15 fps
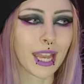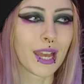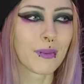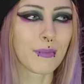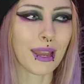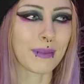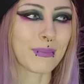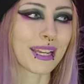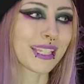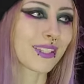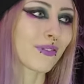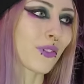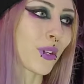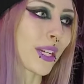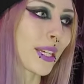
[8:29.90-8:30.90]
my best
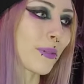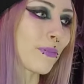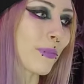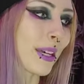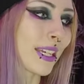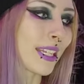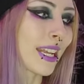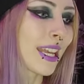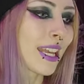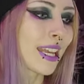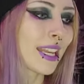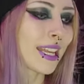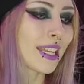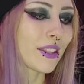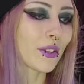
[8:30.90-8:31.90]
for it. But
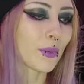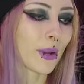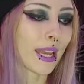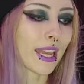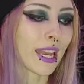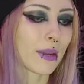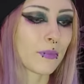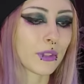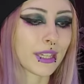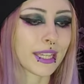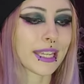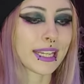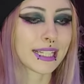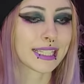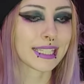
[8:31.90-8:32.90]
either way, I'm
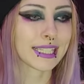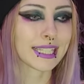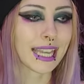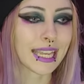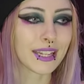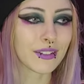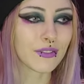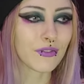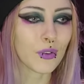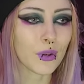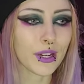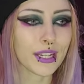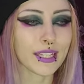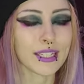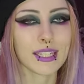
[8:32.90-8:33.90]
really excited for
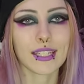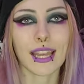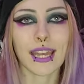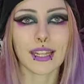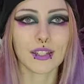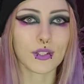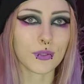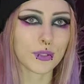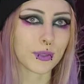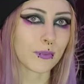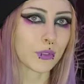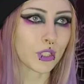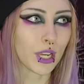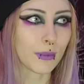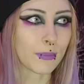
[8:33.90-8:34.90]
it to kind of do some
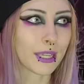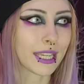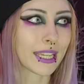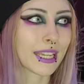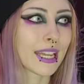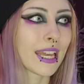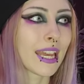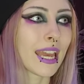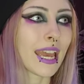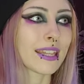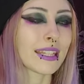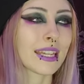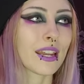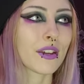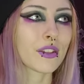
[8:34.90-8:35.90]
shopping. And
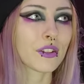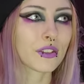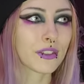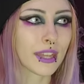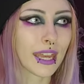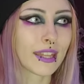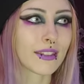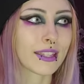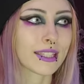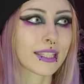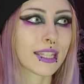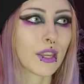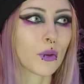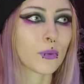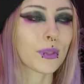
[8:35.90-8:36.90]
then other than that, that's
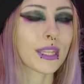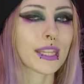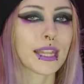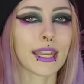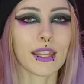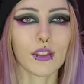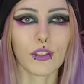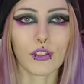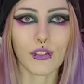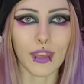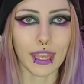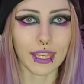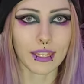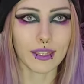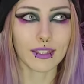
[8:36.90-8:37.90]
the only like
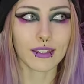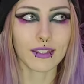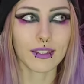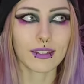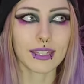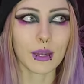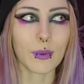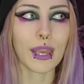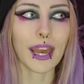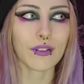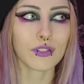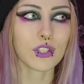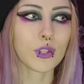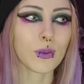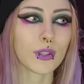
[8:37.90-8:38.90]
thing that we have
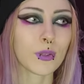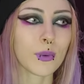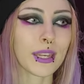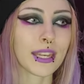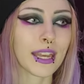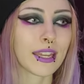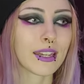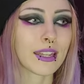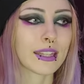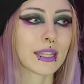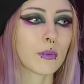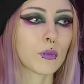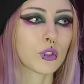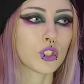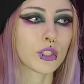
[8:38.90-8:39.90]
to do on the weekend, and
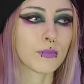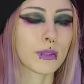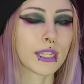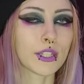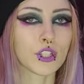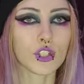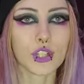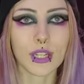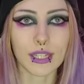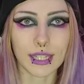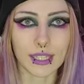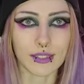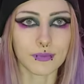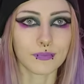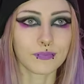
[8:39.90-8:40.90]
then we'll just be
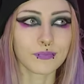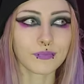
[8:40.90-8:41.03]
chilling